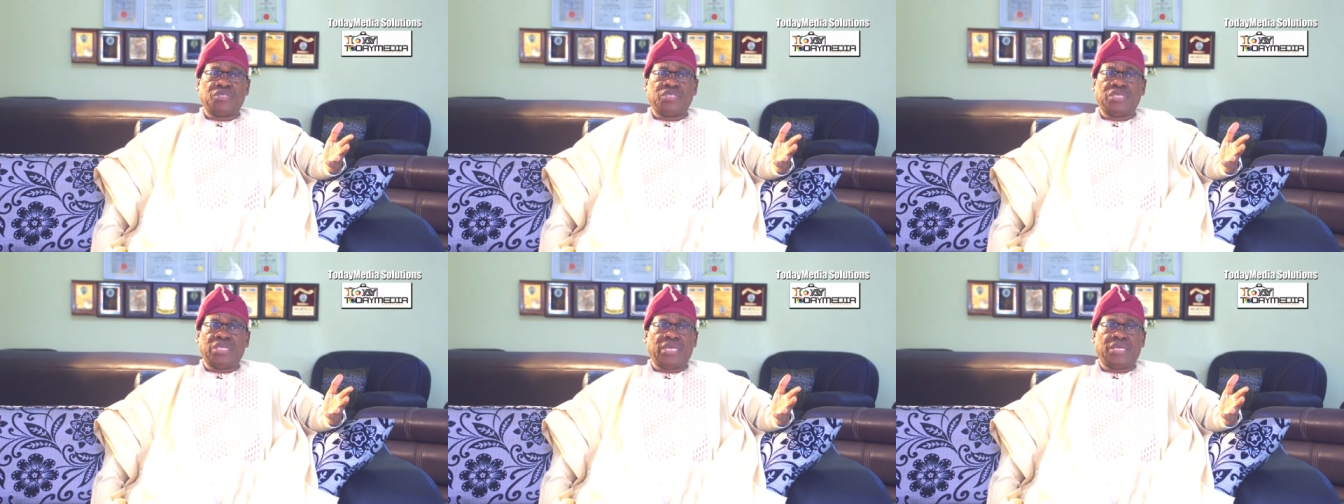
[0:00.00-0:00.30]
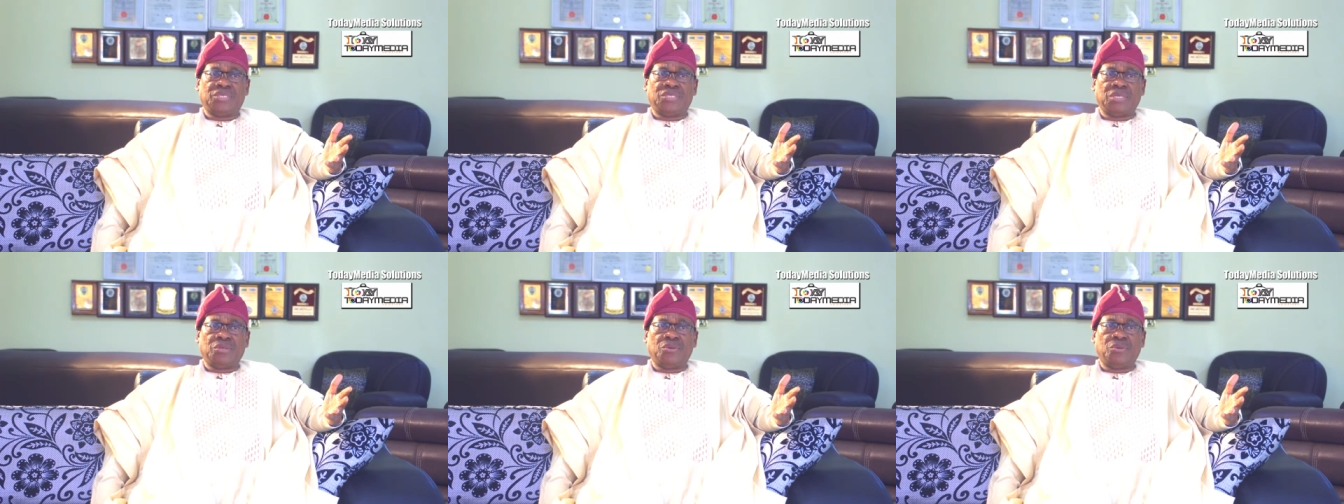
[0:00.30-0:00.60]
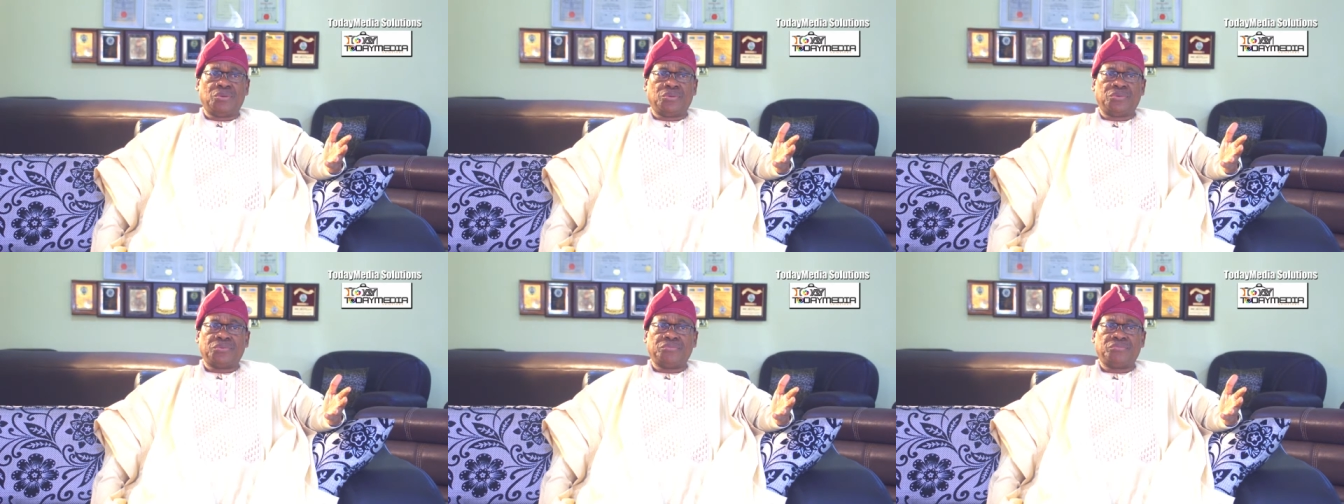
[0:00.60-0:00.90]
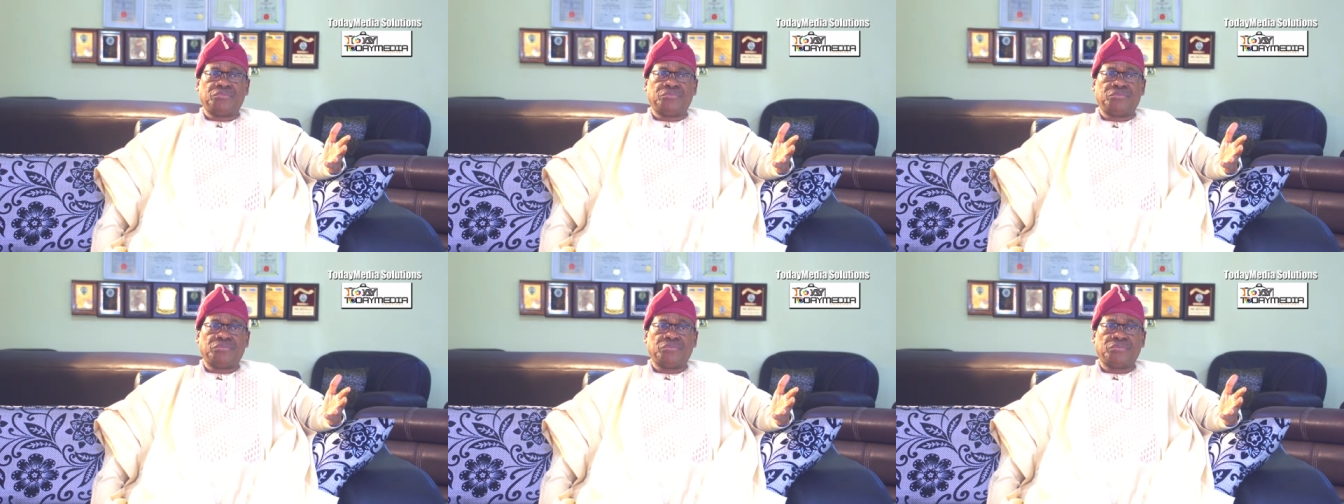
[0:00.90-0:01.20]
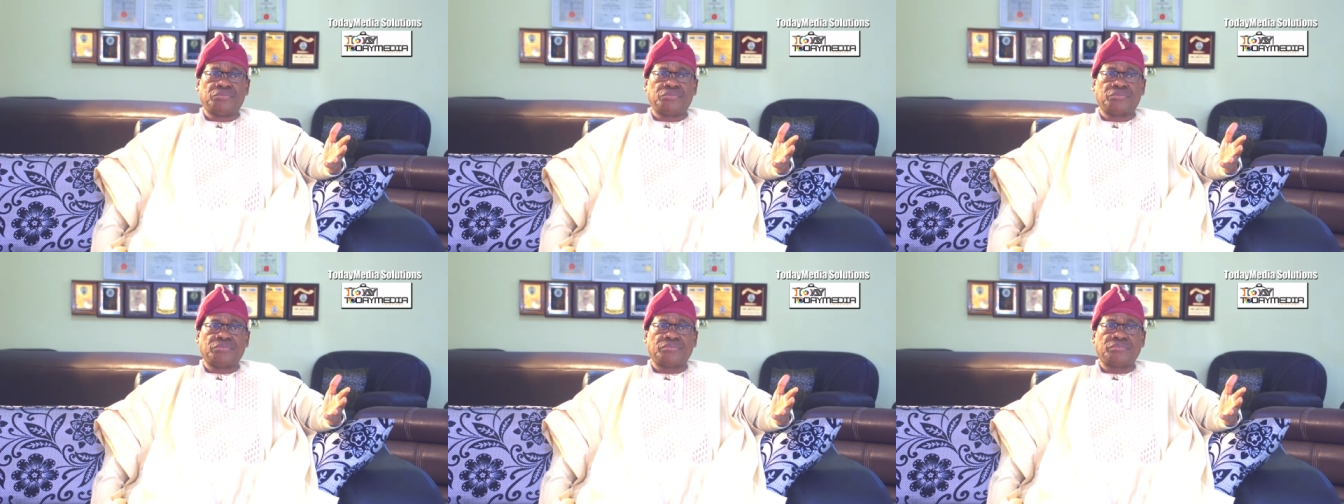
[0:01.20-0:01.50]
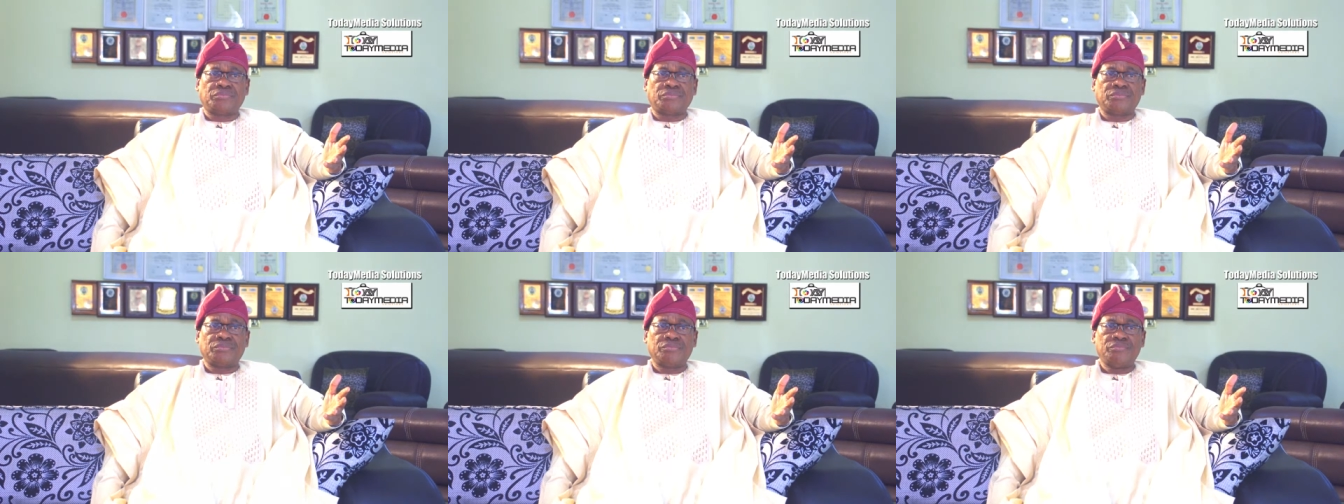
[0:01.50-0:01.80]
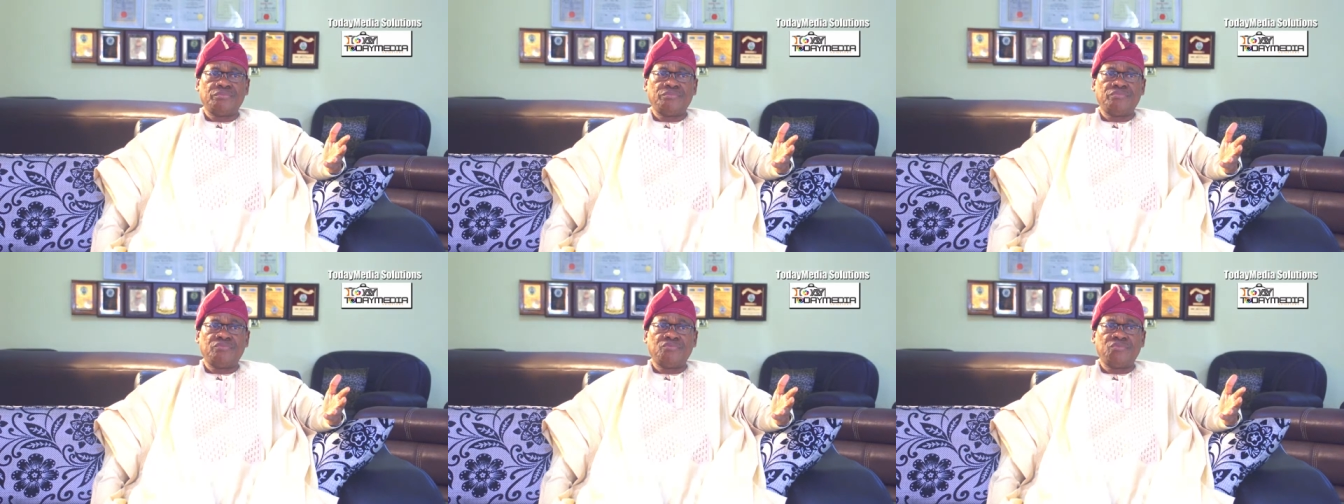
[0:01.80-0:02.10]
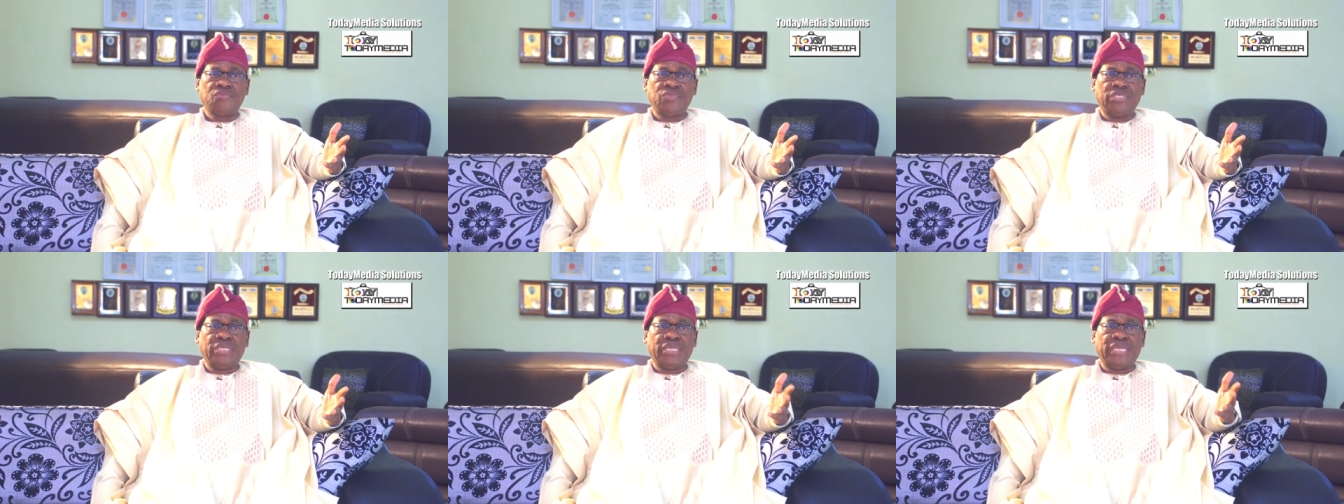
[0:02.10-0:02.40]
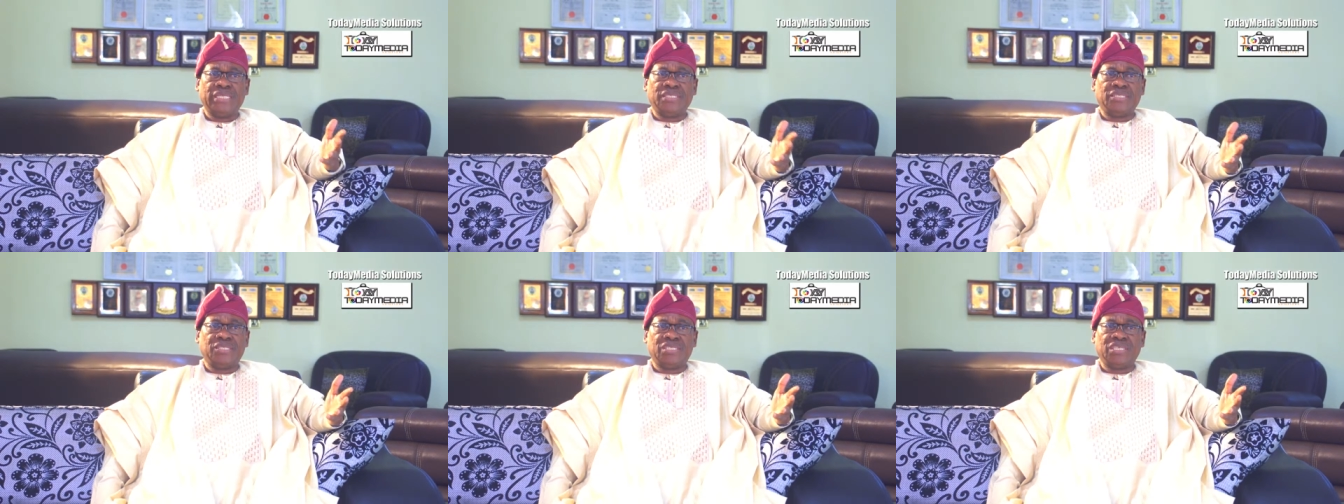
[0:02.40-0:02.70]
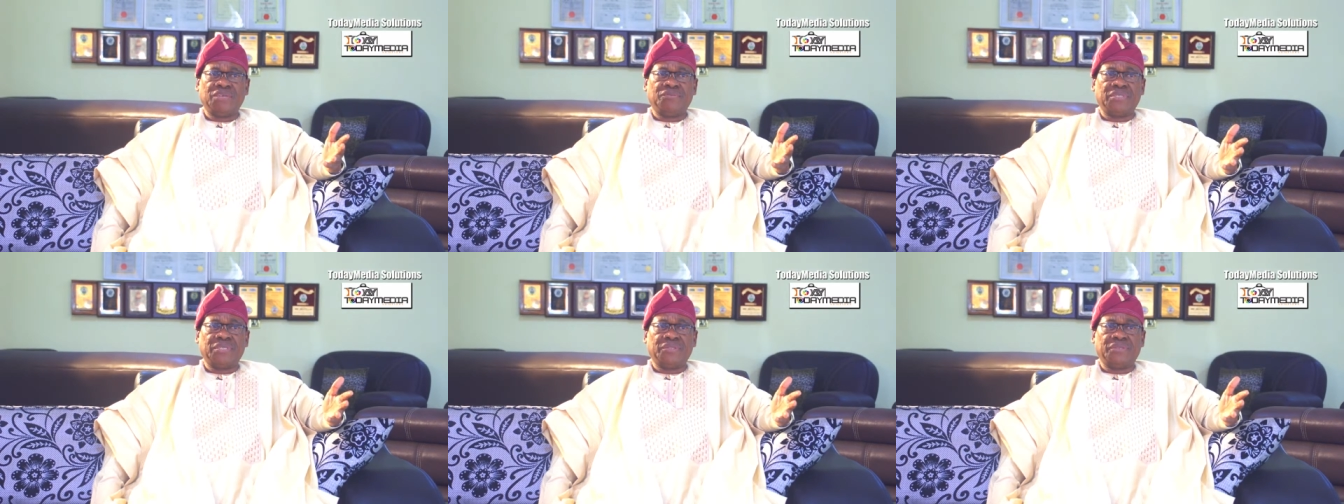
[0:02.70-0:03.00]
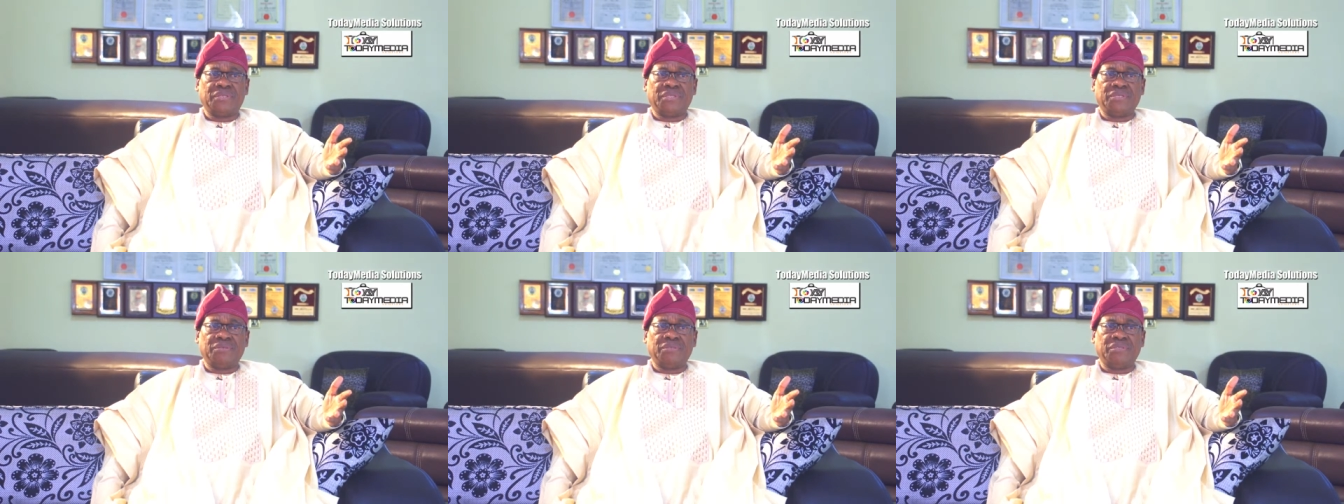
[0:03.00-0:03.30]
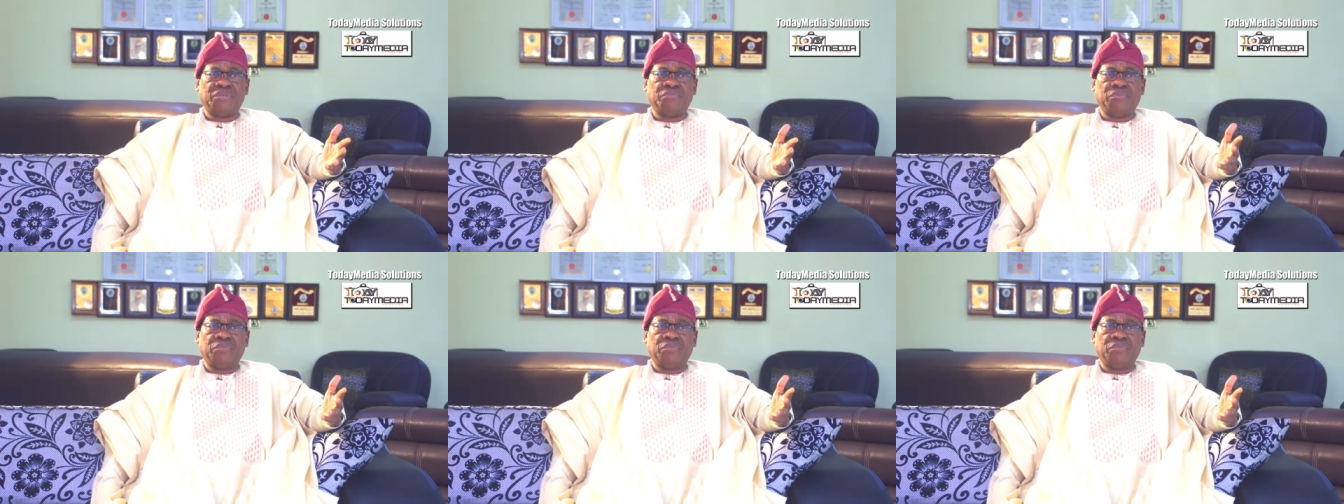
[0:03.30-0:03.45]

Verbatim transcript: years ago, 1973 in